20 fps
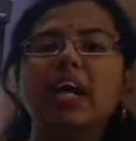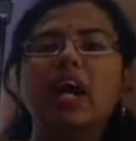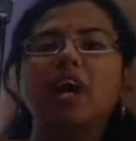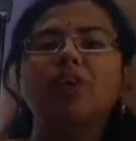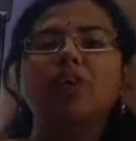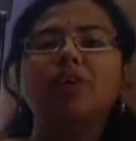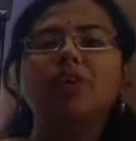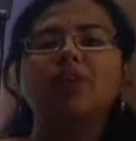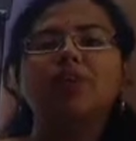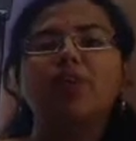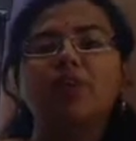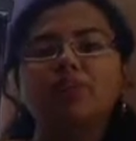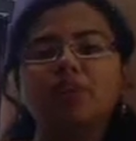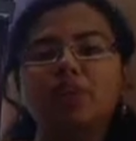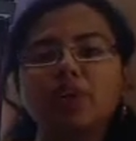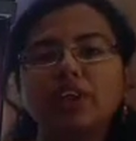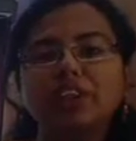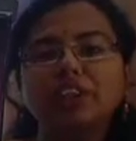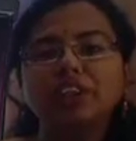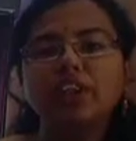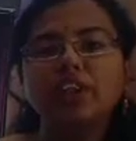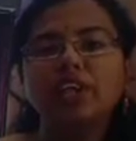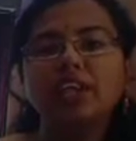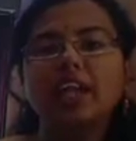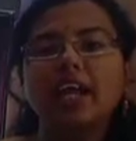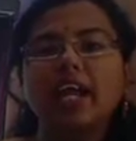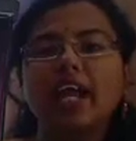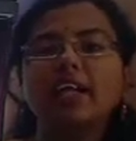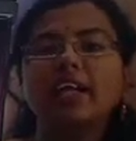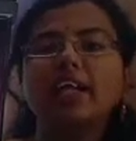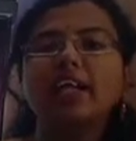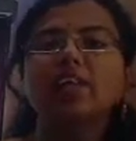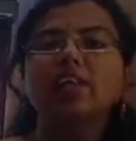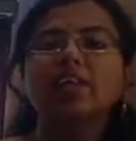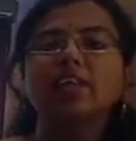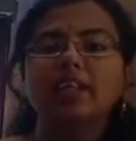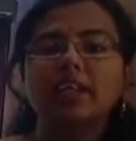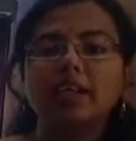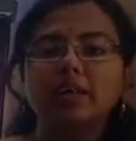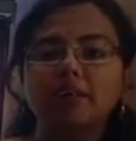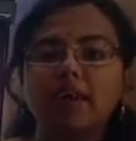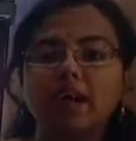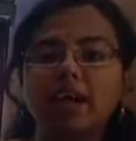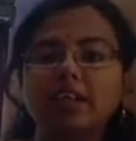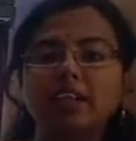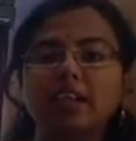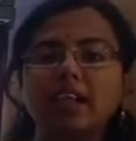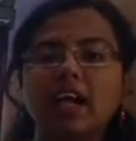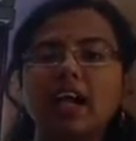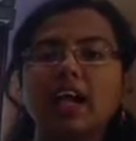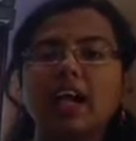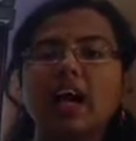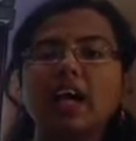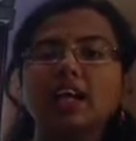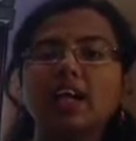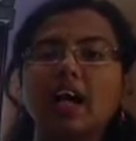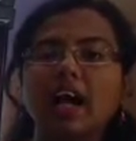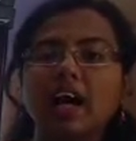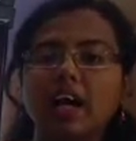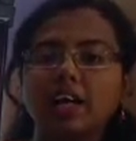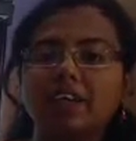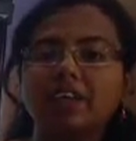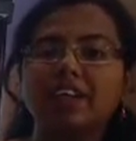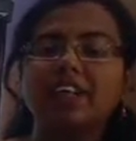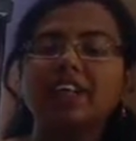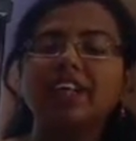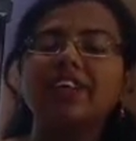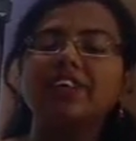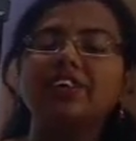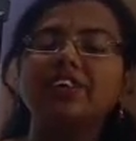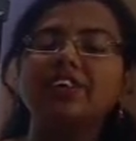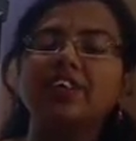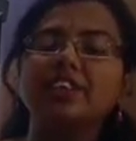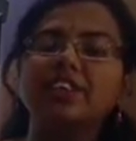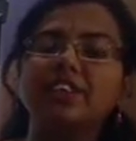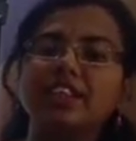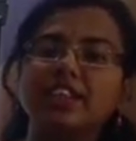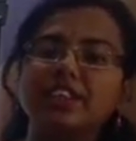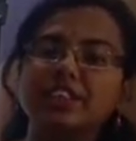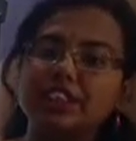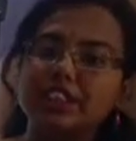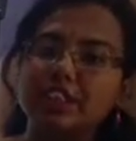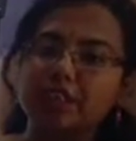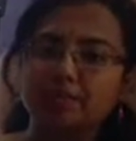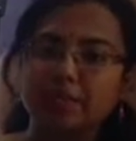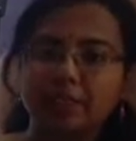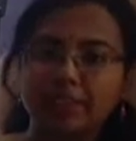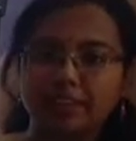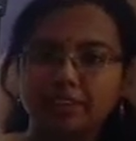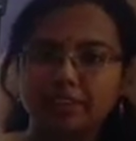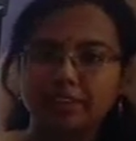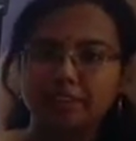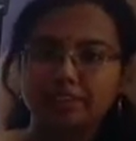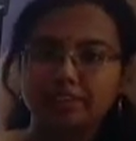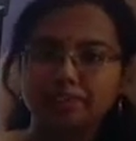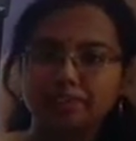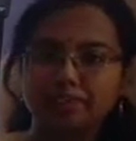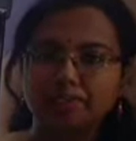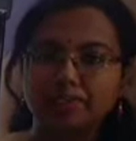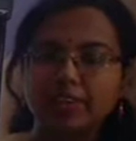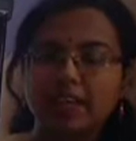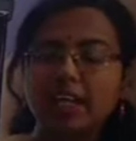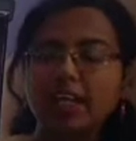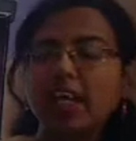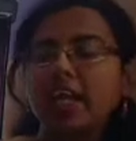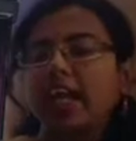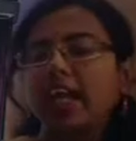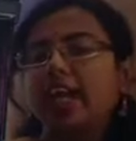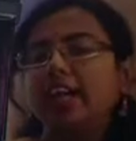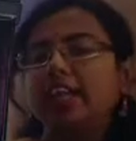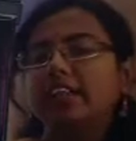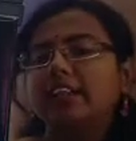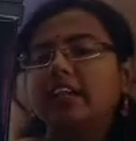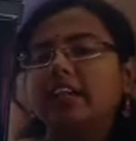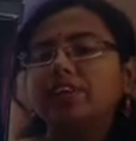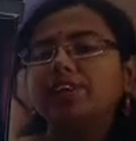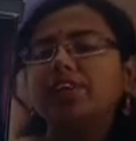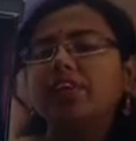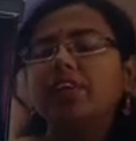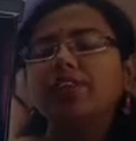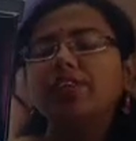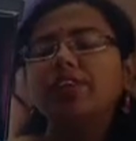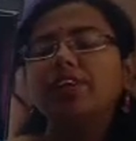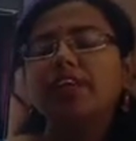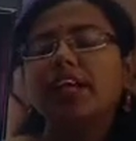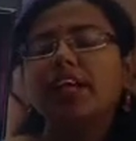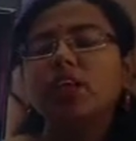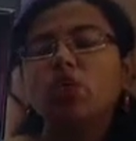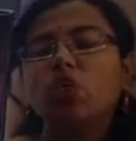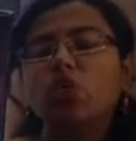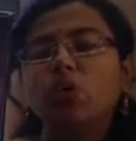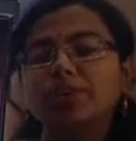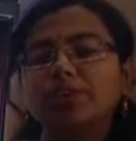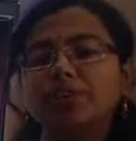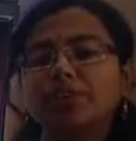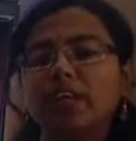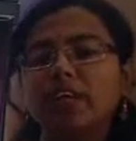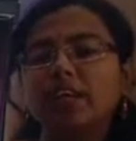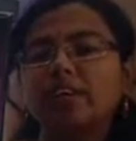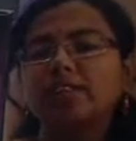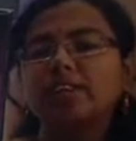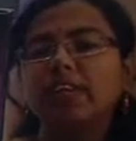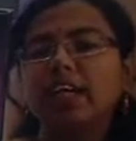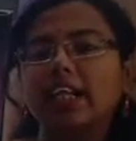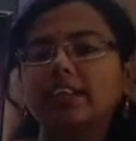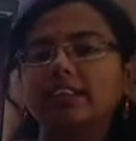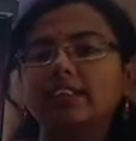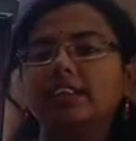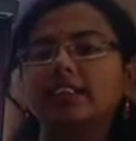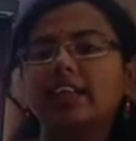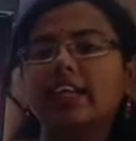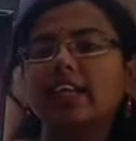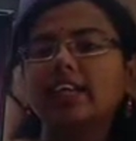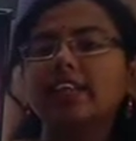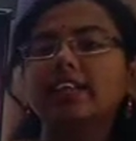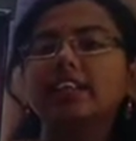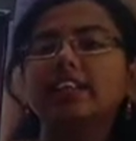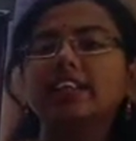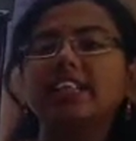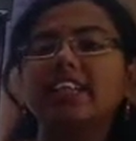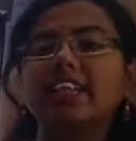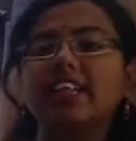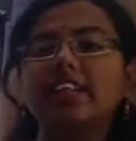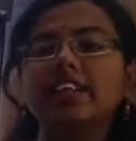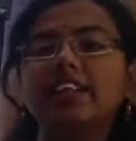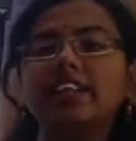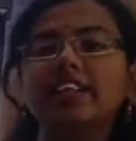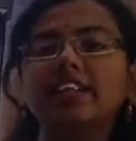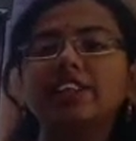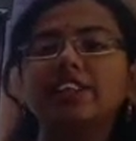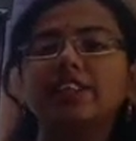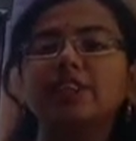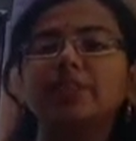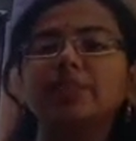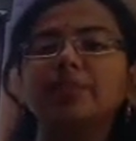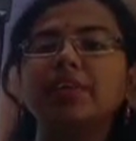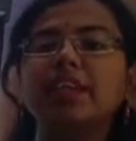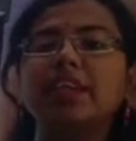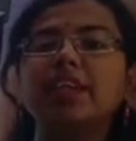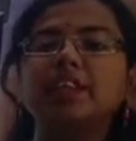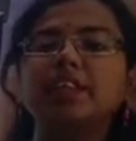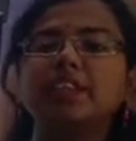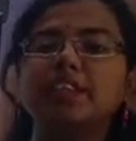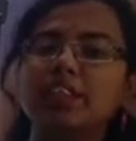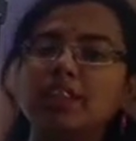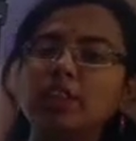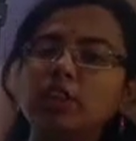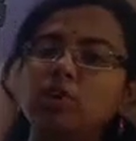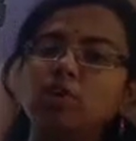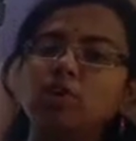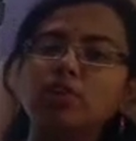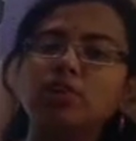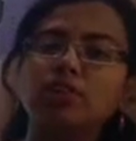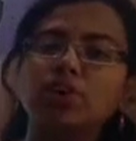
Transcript: our population and our demand are increasing day by day. That's why we can observe that there is indiscriminate use